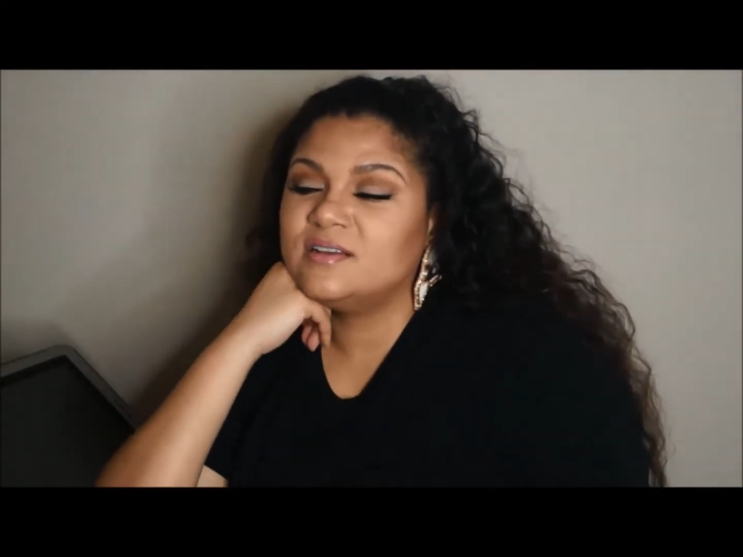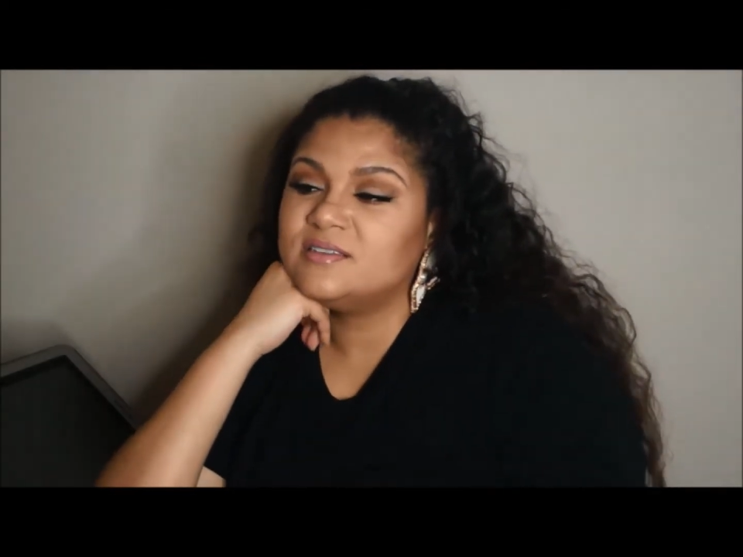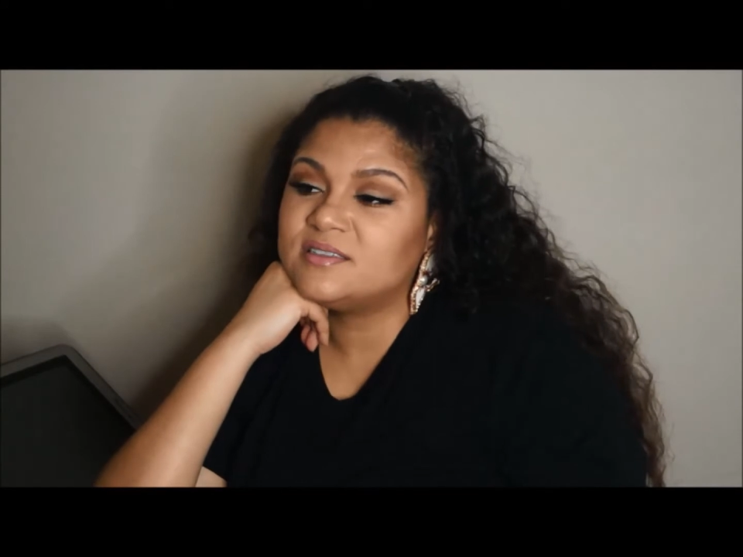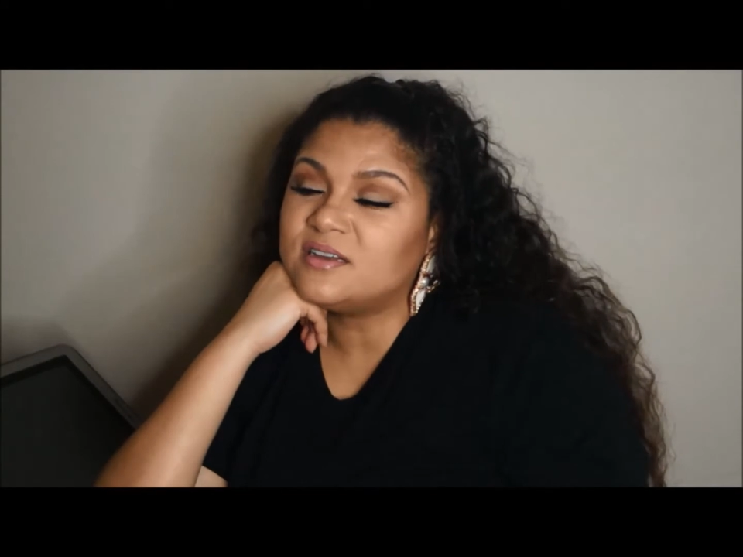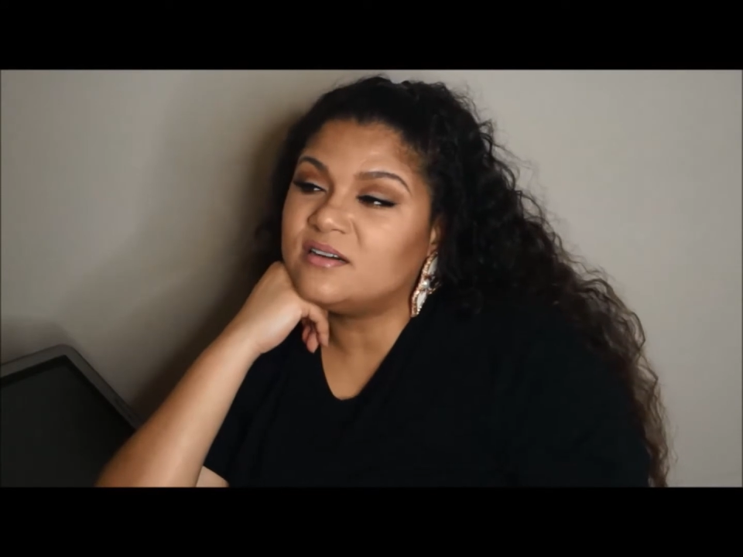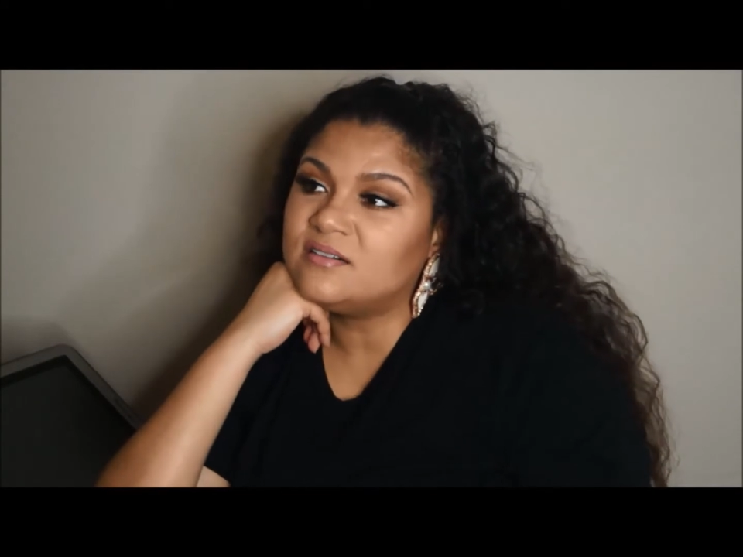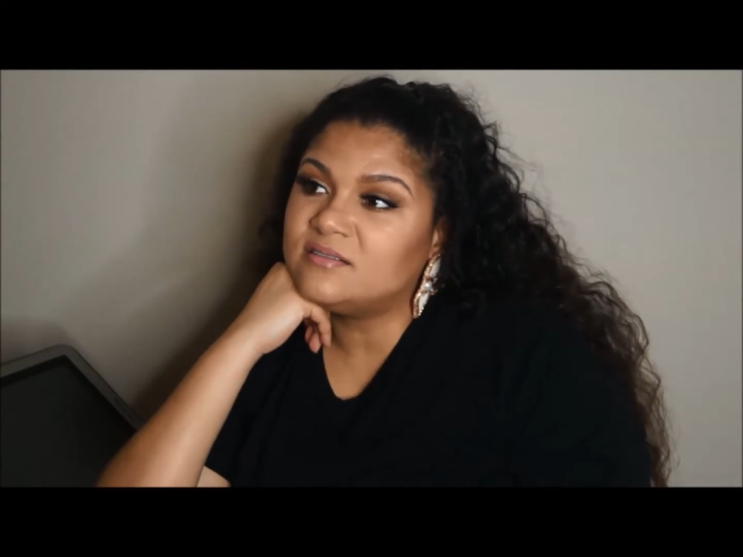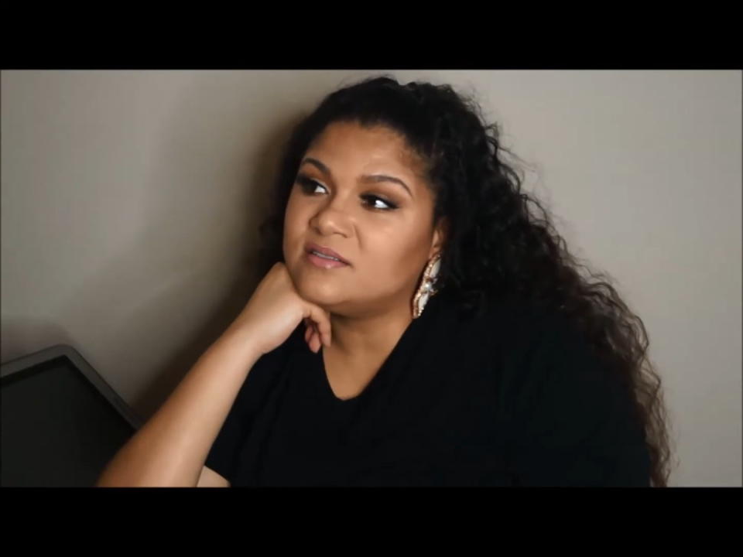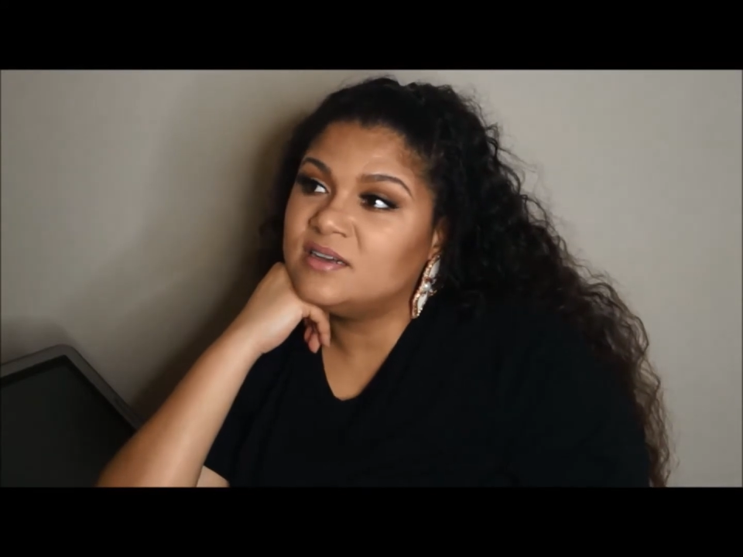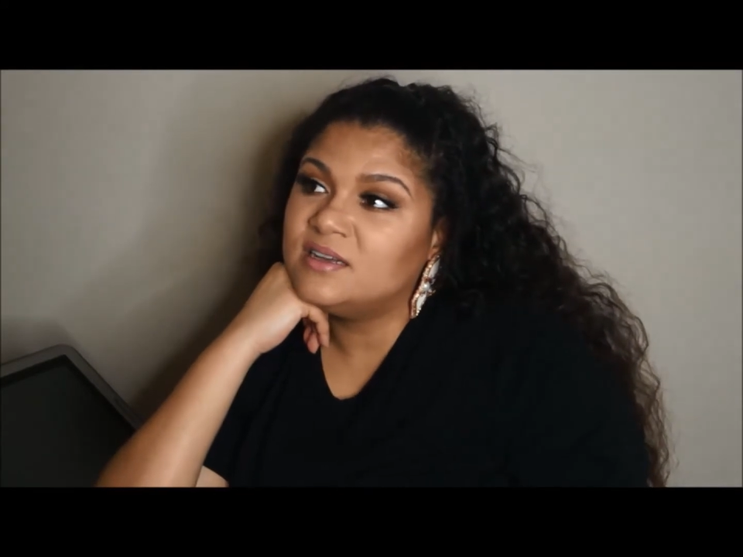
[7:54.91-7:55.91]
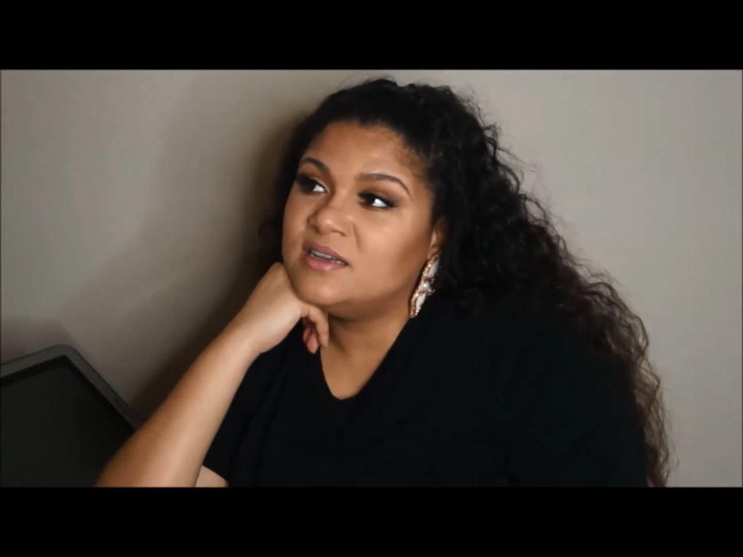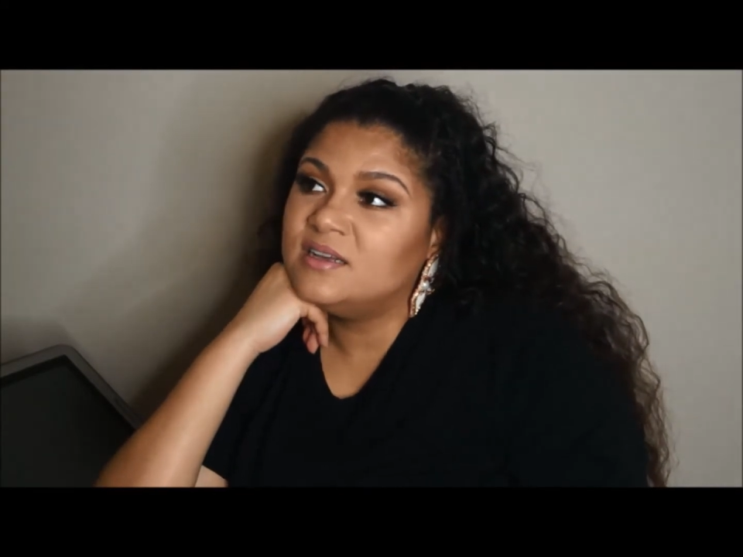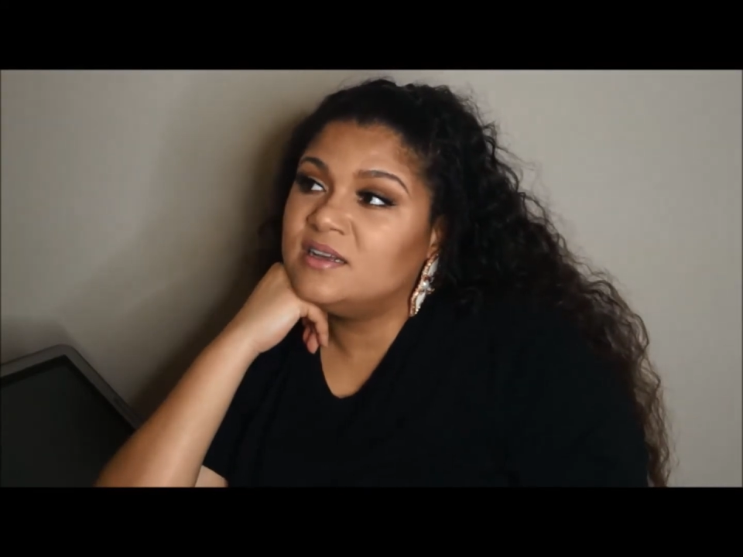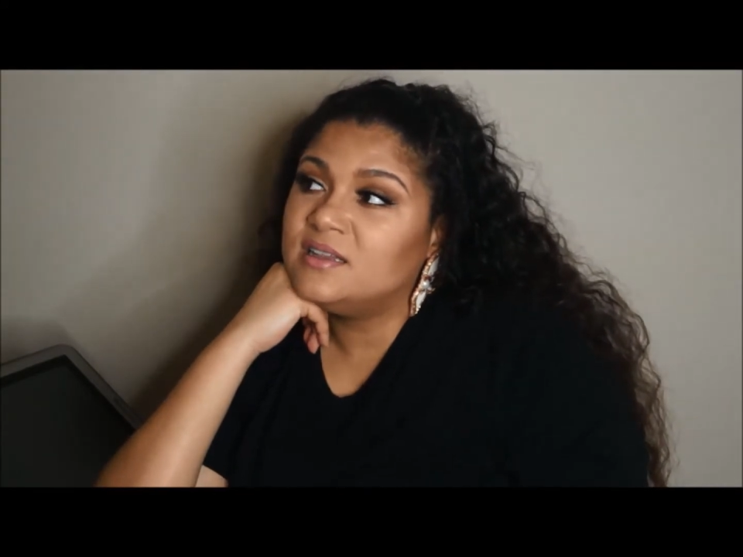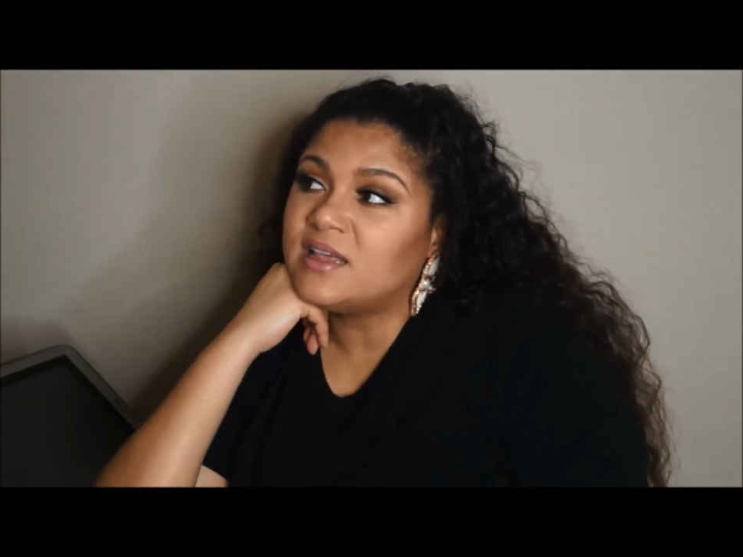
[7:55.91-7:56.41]
So
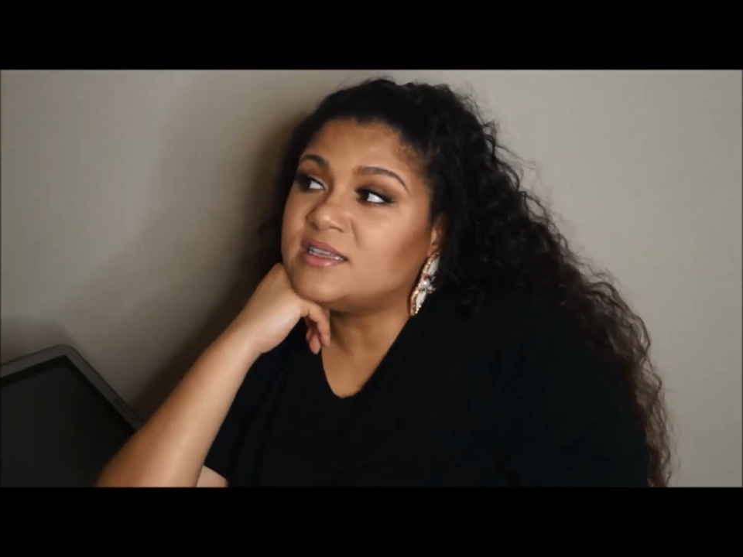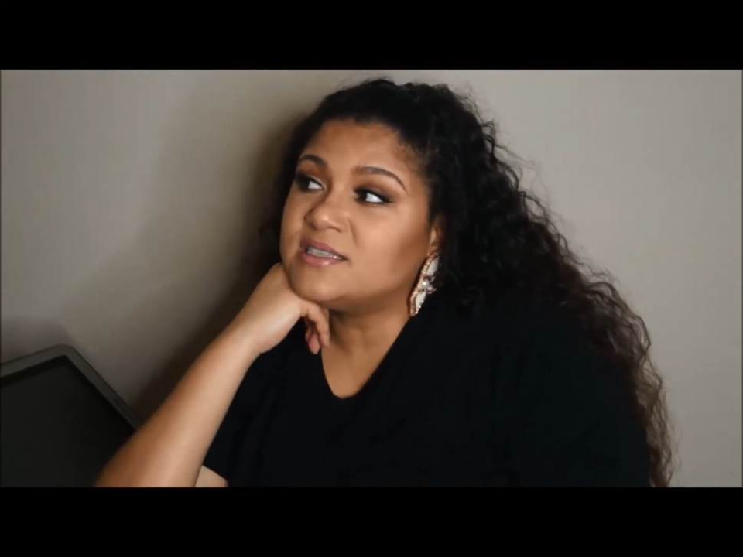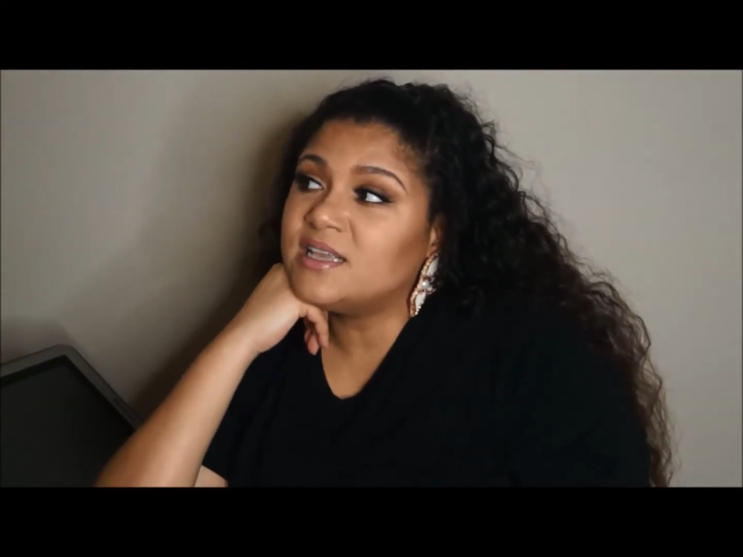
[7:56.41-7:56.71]
that's